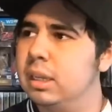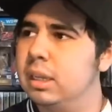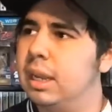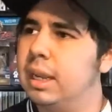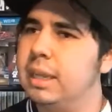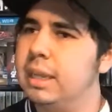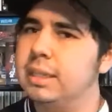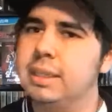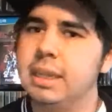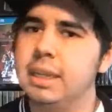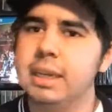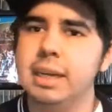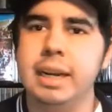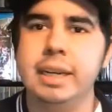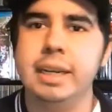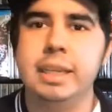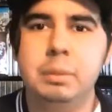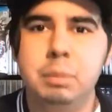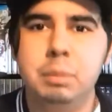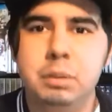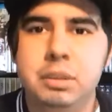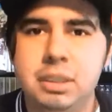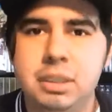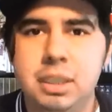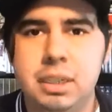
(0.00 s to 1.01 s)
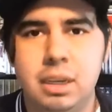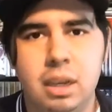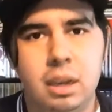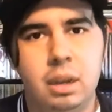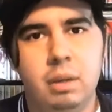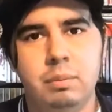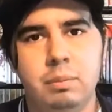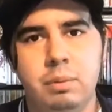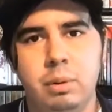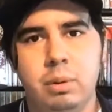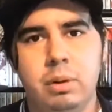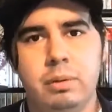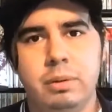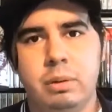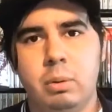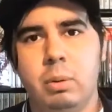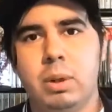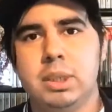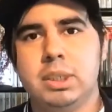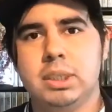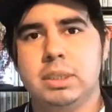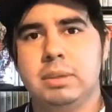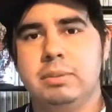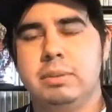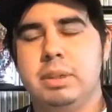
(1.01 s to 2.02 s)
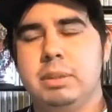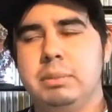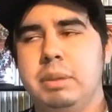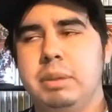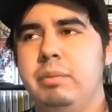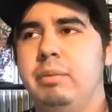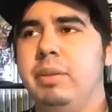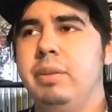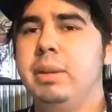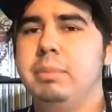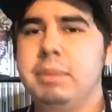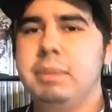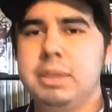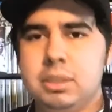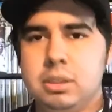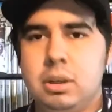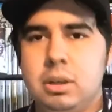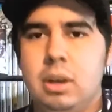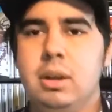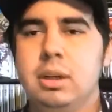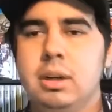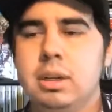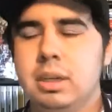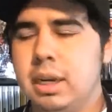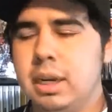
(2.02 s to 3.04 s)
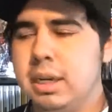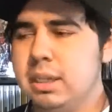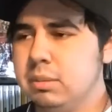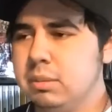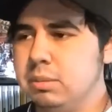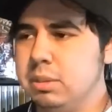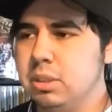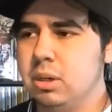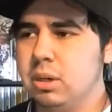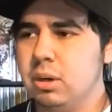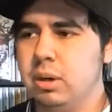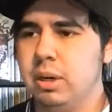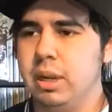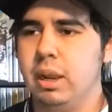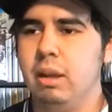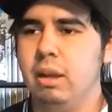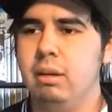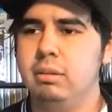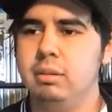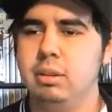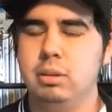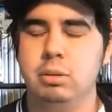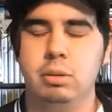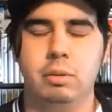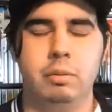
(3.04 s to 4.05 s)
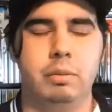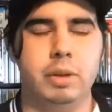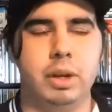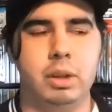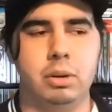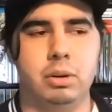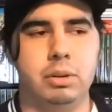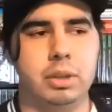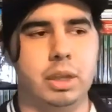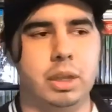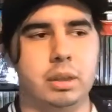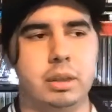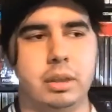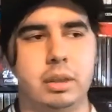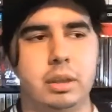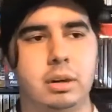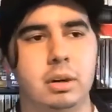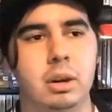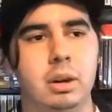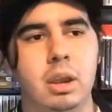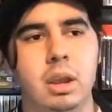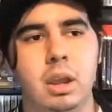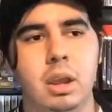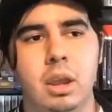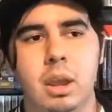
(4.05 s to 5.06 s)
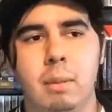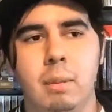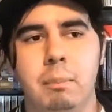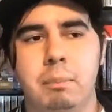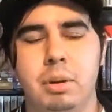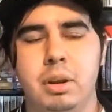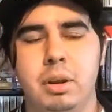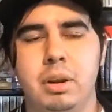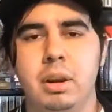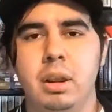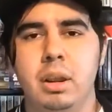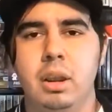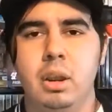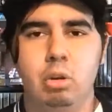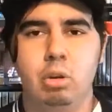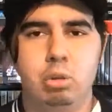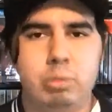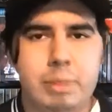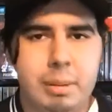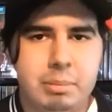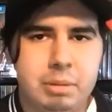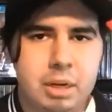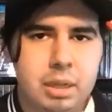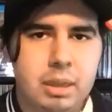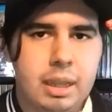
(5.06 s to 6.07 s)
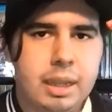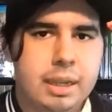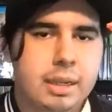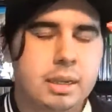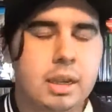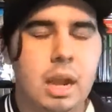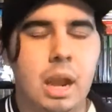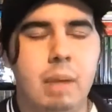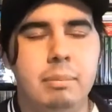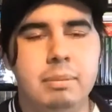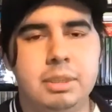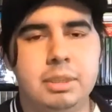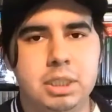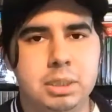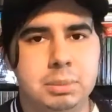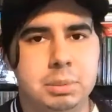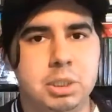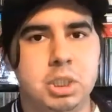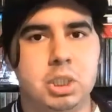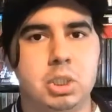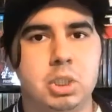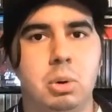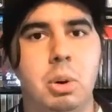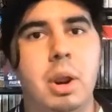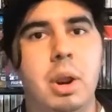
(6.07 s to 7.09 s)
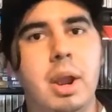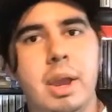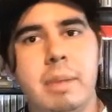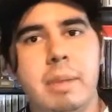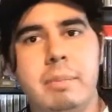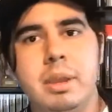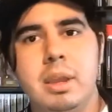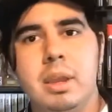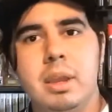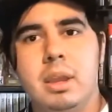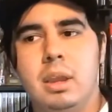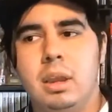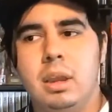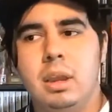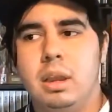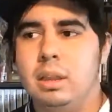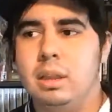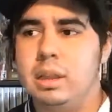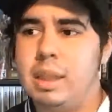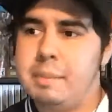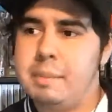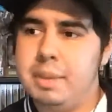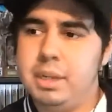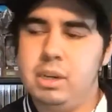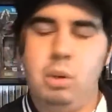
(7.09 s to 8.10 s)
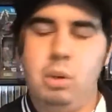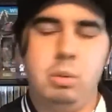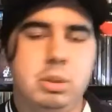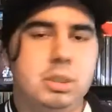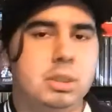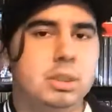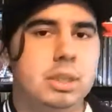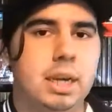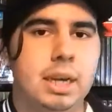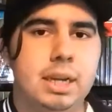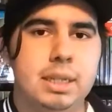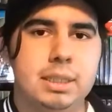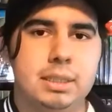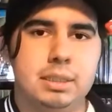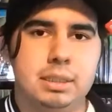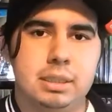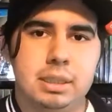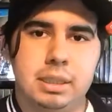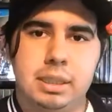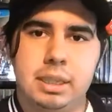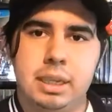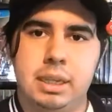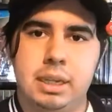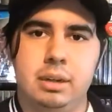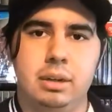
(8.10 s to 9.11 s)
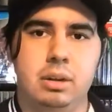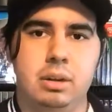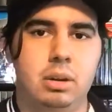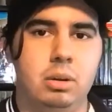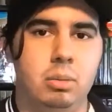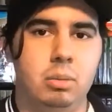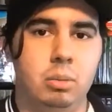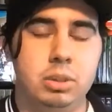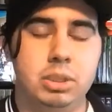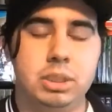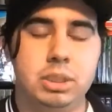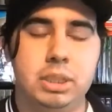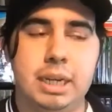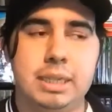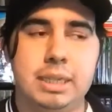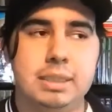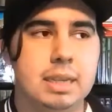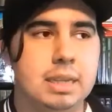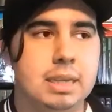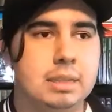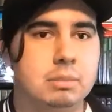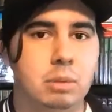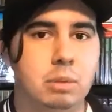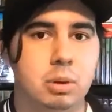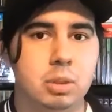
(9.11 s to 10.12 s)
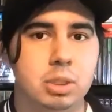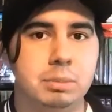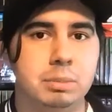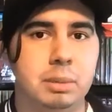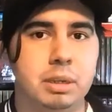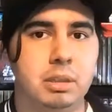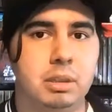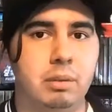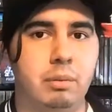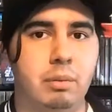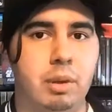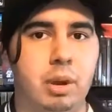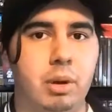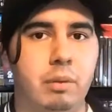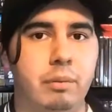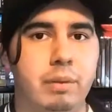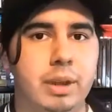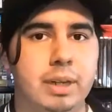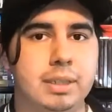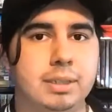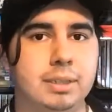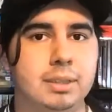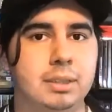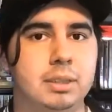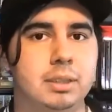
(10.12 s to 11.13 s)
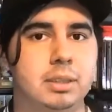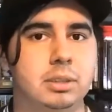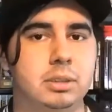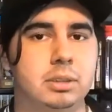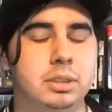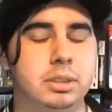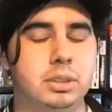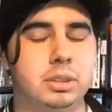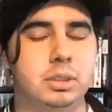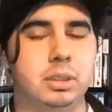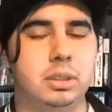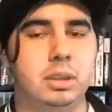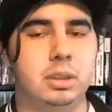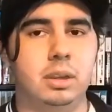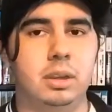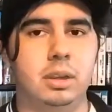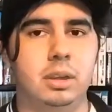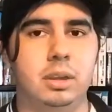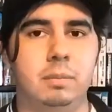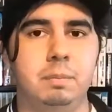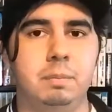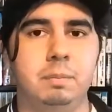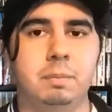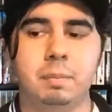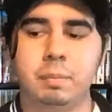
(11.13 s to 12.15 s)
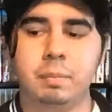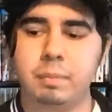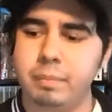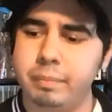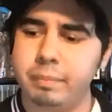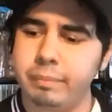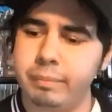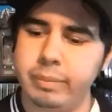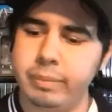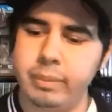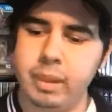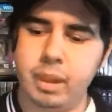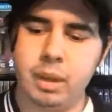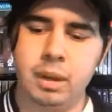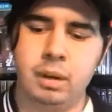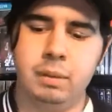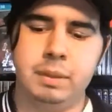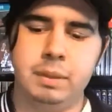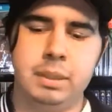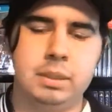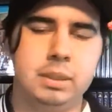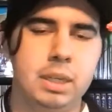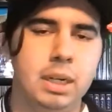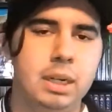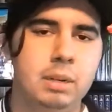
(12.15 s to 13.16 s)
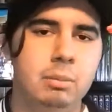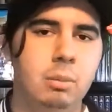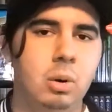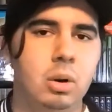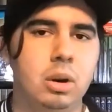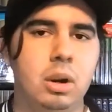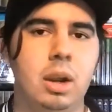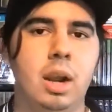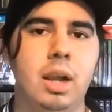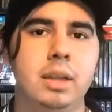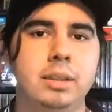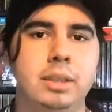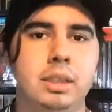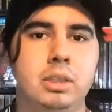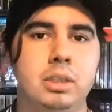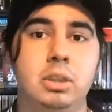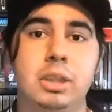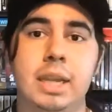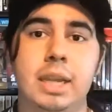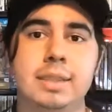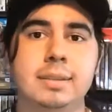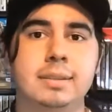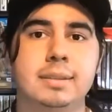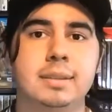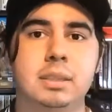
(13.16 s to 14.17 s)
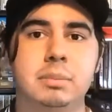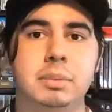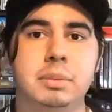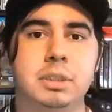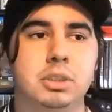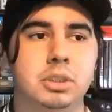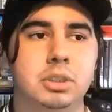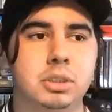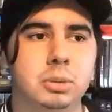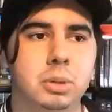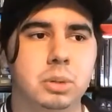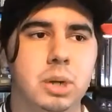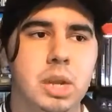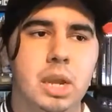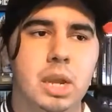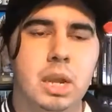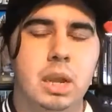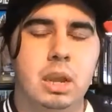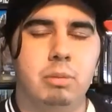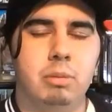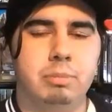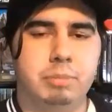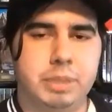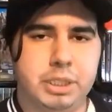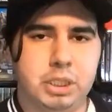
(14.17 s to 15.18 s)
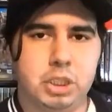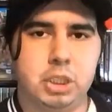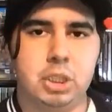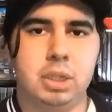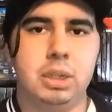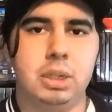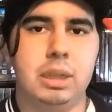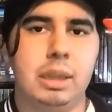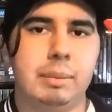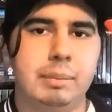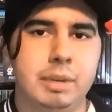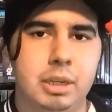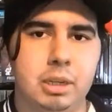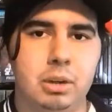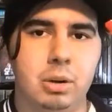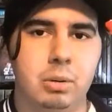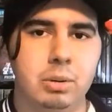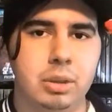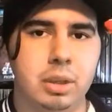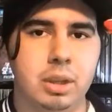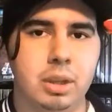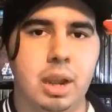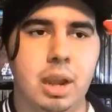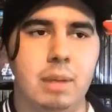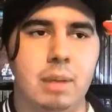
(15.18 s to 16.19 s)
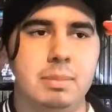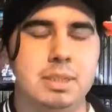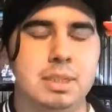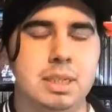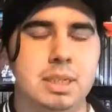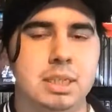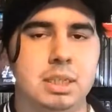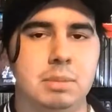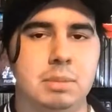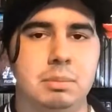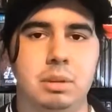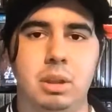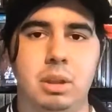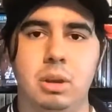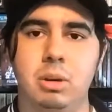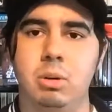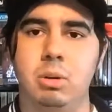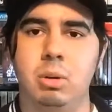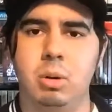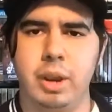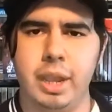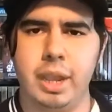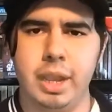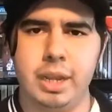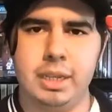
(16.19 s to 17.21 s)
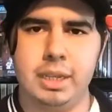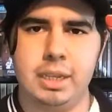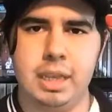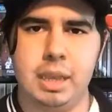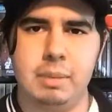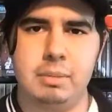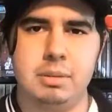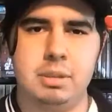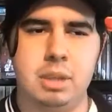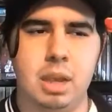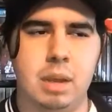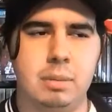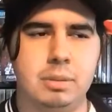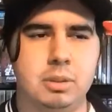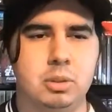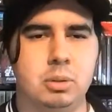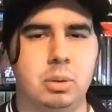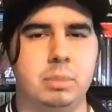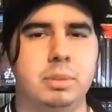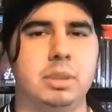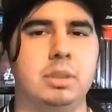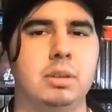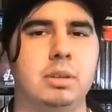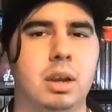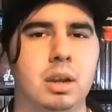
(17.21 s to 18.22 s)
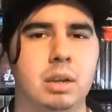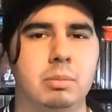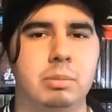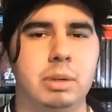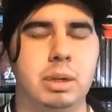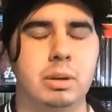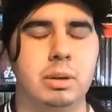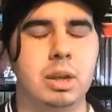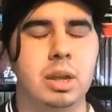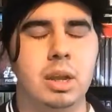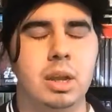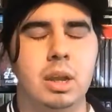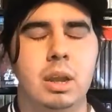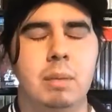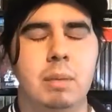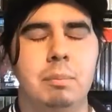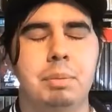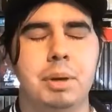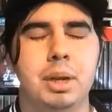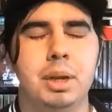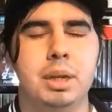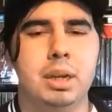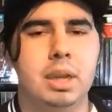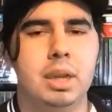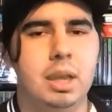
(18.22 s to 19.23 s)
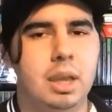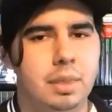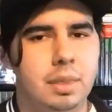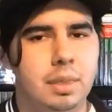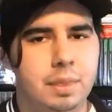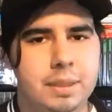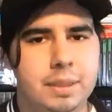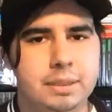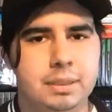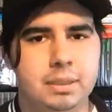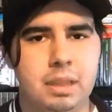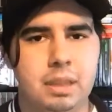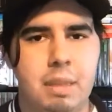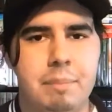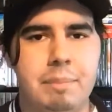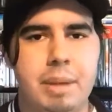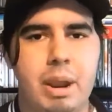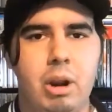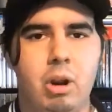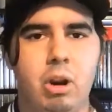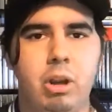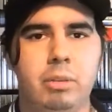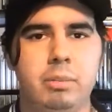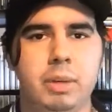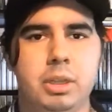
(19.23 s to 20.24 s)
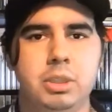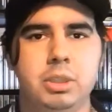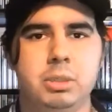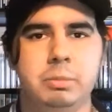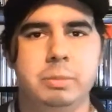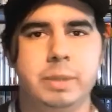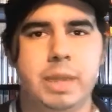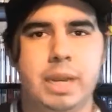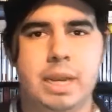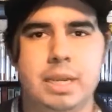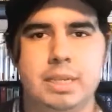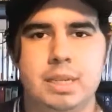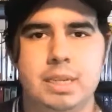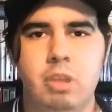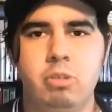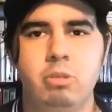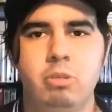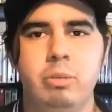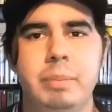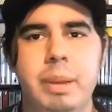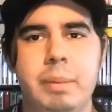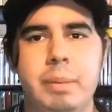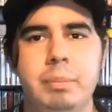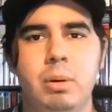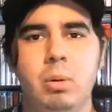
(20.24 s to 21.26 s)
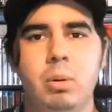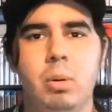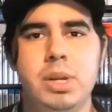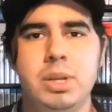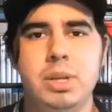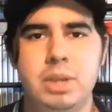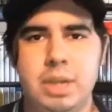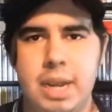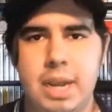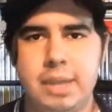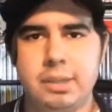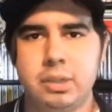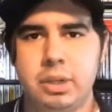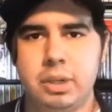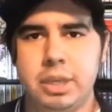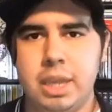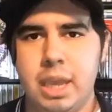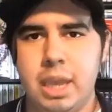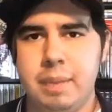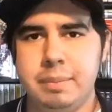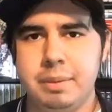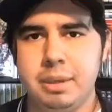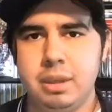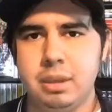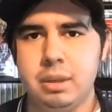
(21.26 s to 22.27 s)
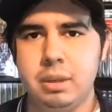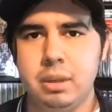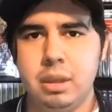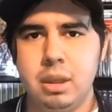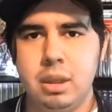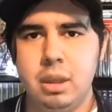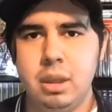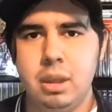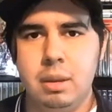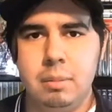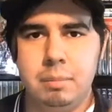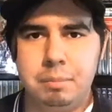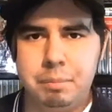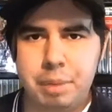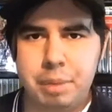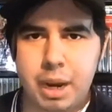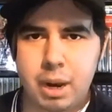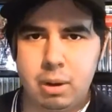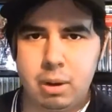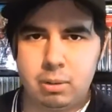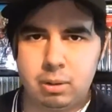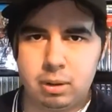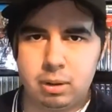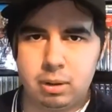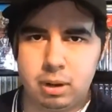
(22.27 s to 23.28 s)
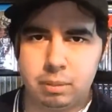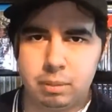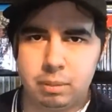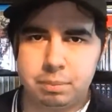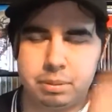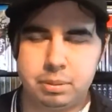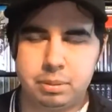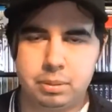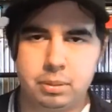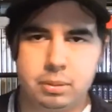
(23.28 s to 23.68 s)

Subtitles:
god dang, I keep on saying upvote if you're watching a VidMe. VidMe's gone, guys. I'm sorry. I'll have to do a video on that later. But remember to like, comment, subscribe. Let me what you guys, again, what you guys like most about the Final Fantasy series. And if there's any more content you'd like to see me do, be sure to let me know in the comment section below, or any gaming topics you want me to talk about. But this is the Power Up Mushroom, guys. And remember, when you guys are gaming, power up.